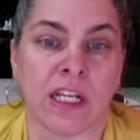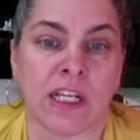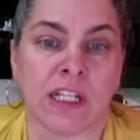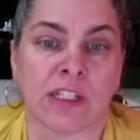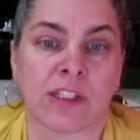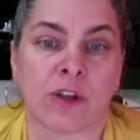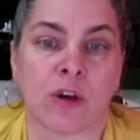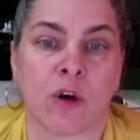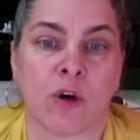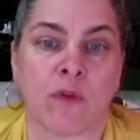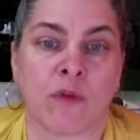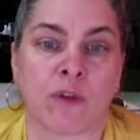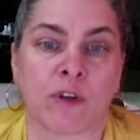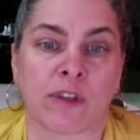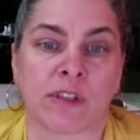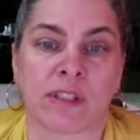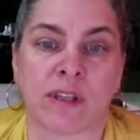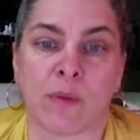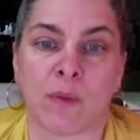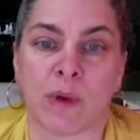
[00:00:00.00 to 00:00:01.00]
So for
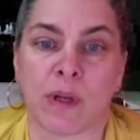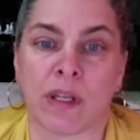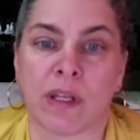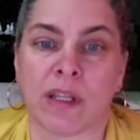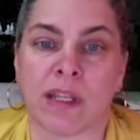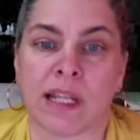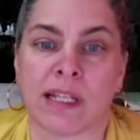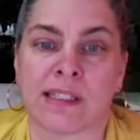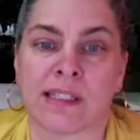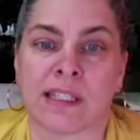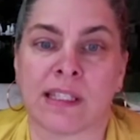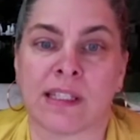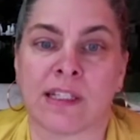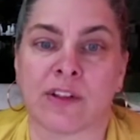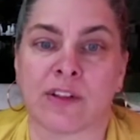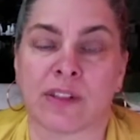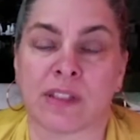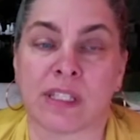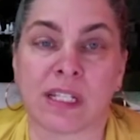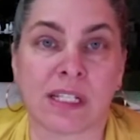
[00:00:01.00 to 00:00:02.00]
someone that's in
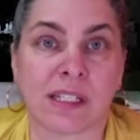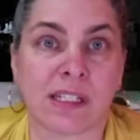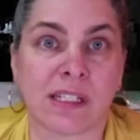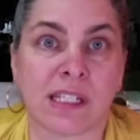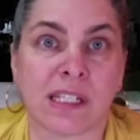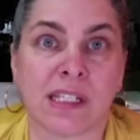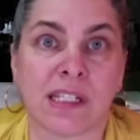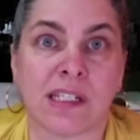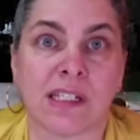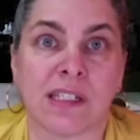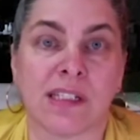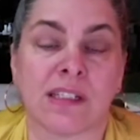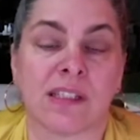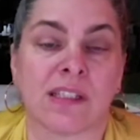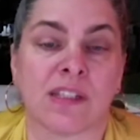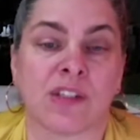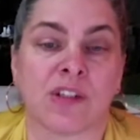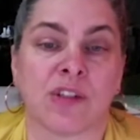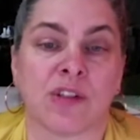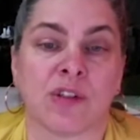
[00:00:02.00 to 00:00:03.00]
their
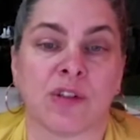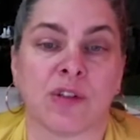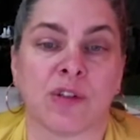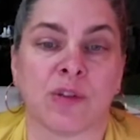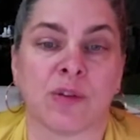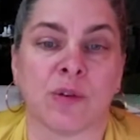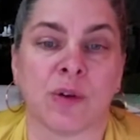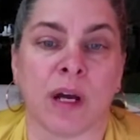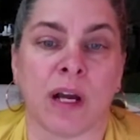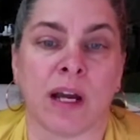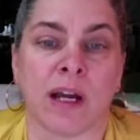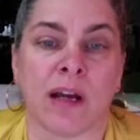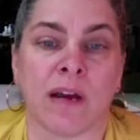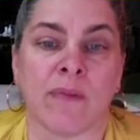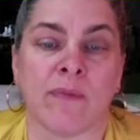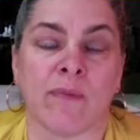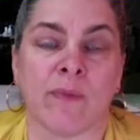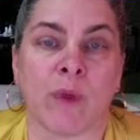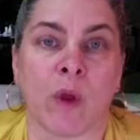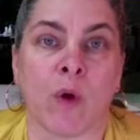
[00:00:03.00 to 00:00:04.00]
60s
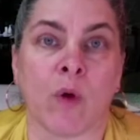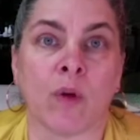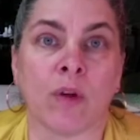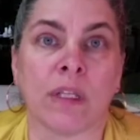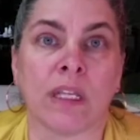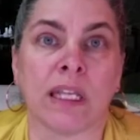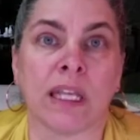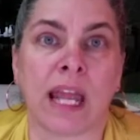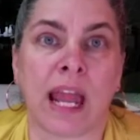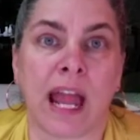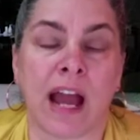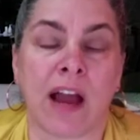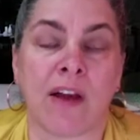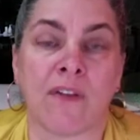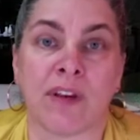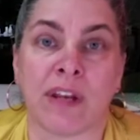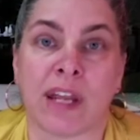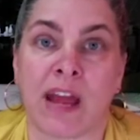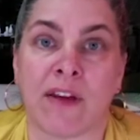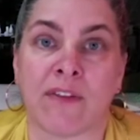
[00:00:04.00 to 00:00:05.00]
to only
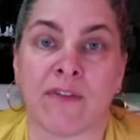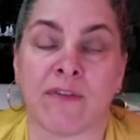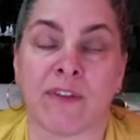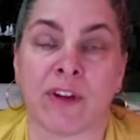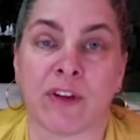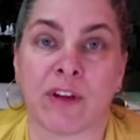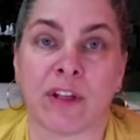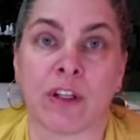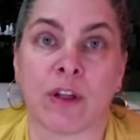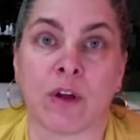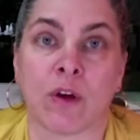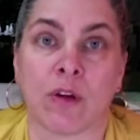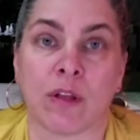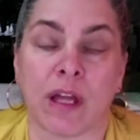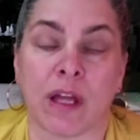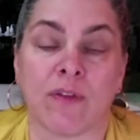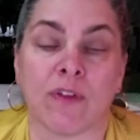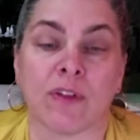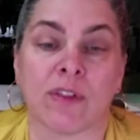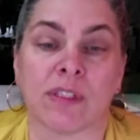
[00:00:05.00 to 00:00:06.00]
have very low
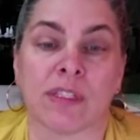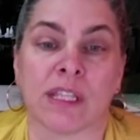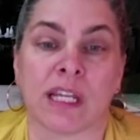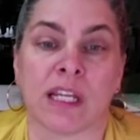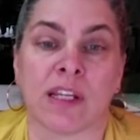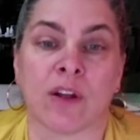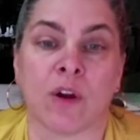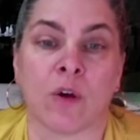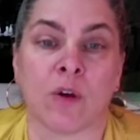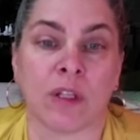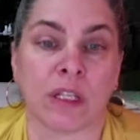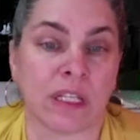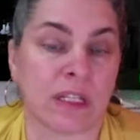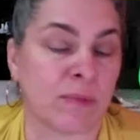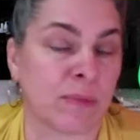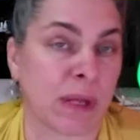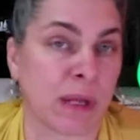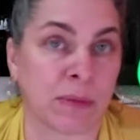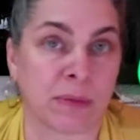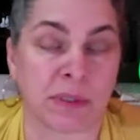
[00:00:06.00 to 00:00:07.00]
levels and only
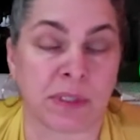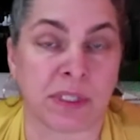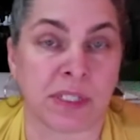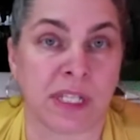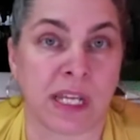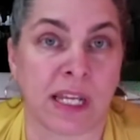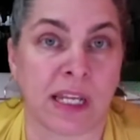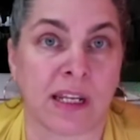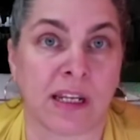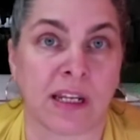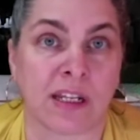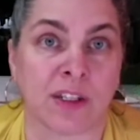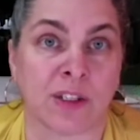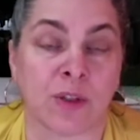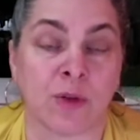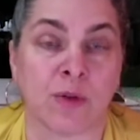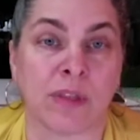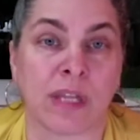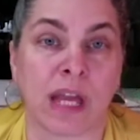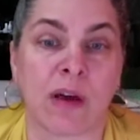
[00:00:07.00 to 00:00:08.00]
be able to take a
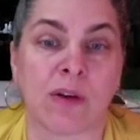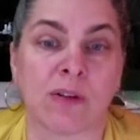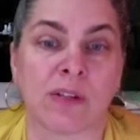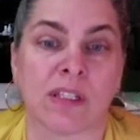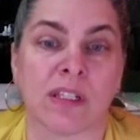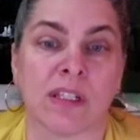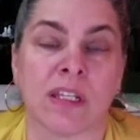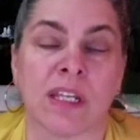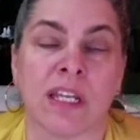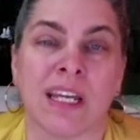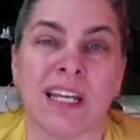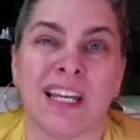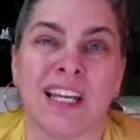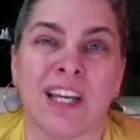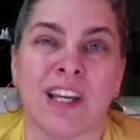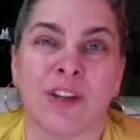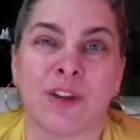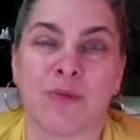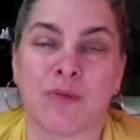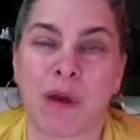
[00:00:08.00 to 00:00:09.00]
2,000,
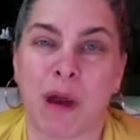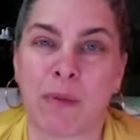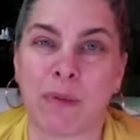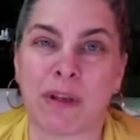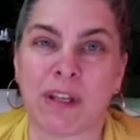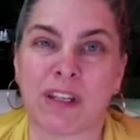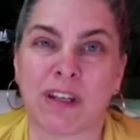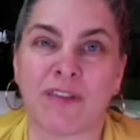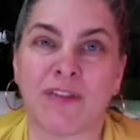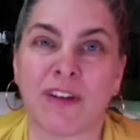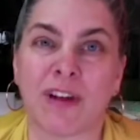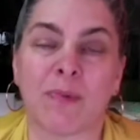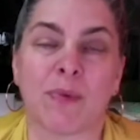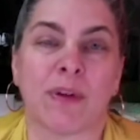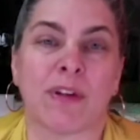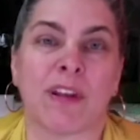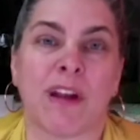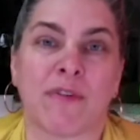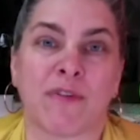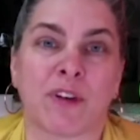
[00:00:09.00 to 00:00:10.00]
they're probably going to fill up
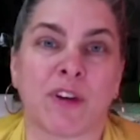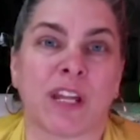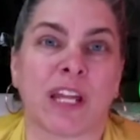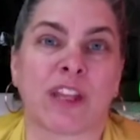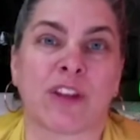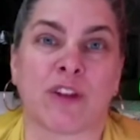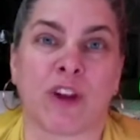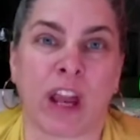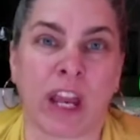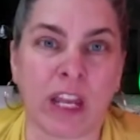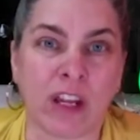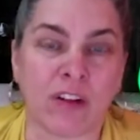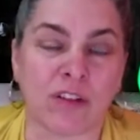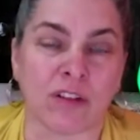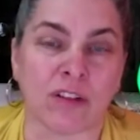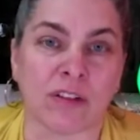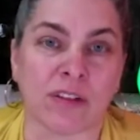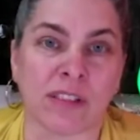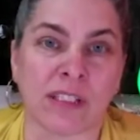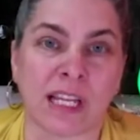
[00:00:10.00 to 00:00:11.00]
enough to like their
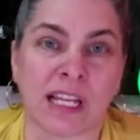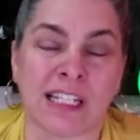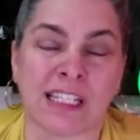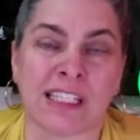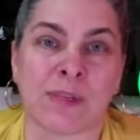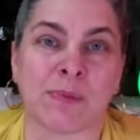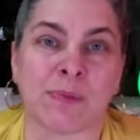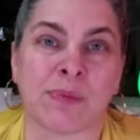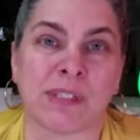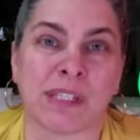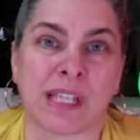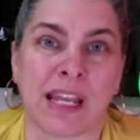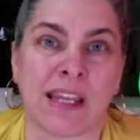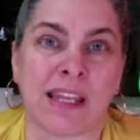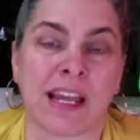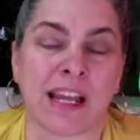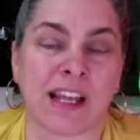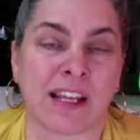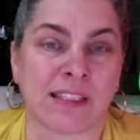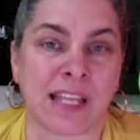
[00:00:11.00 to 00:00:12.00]
ankles and sustain
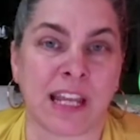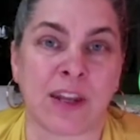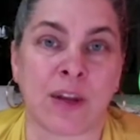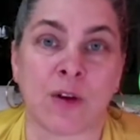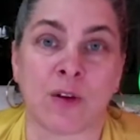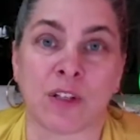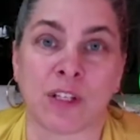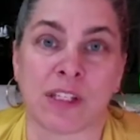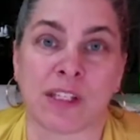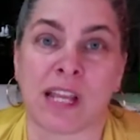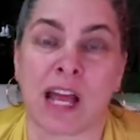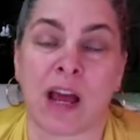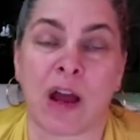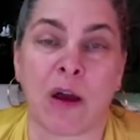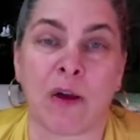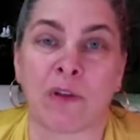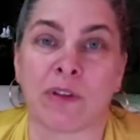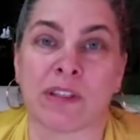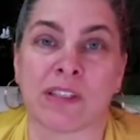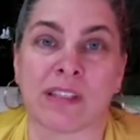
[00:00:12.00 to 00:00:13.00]
that, because I know she's not
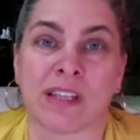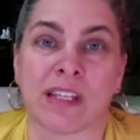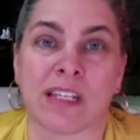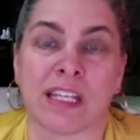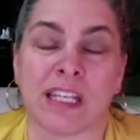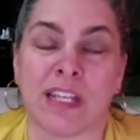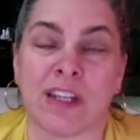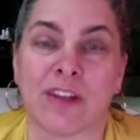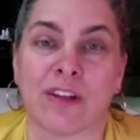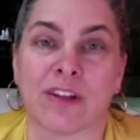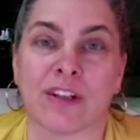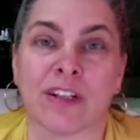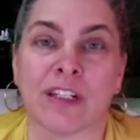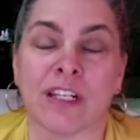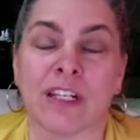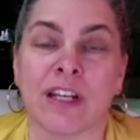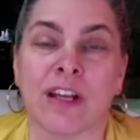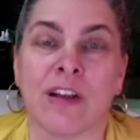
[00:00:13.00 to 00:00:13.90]
out in the sun either.